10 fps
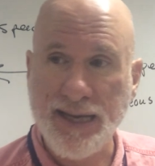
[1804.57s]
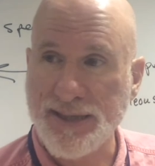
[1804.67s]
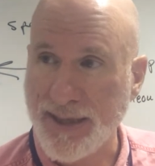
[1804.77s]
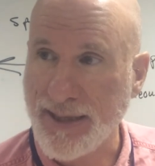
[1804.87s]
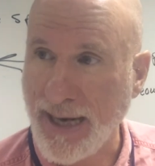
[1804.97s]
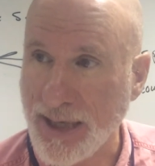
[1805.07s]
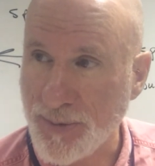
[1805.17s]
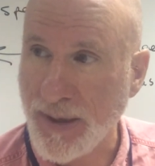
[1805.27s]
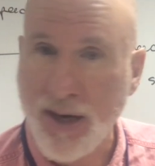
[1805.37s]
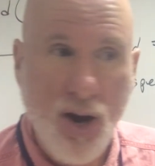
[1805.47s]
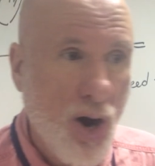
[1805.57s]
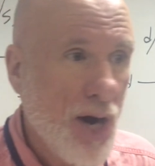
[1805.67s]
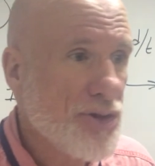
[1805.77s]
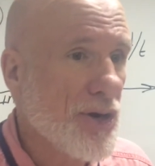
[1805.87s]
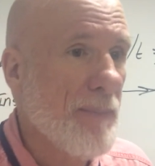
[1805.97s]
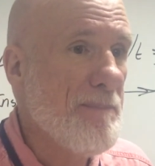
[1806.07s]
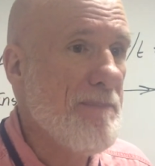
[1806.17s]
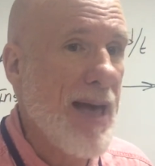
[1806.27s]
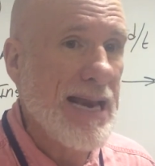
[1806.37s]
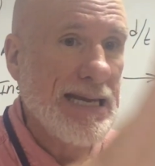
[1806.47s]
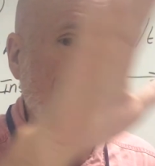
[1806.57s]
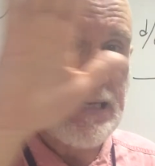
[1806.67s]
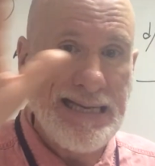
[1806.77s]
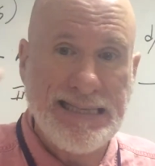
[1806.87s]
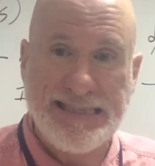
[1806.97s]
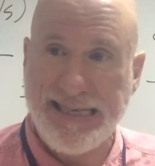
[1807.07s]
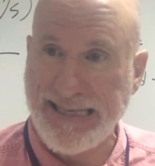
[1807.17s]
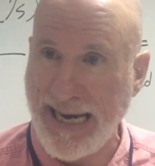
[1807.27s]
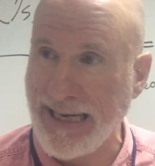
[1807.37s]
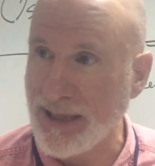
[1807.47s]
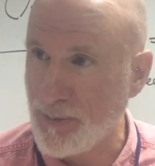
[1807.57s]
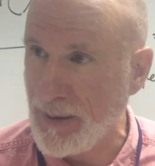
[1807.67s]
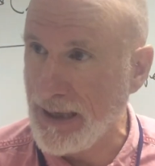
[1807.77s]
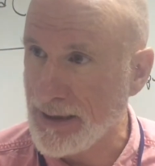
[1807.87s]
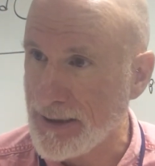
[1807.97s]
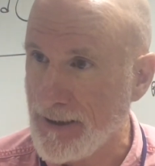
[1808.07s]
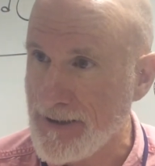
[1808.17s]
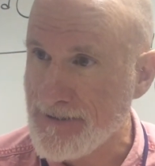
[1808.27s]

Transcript: instantaneous speed. Aren't there many instantaneous speeds?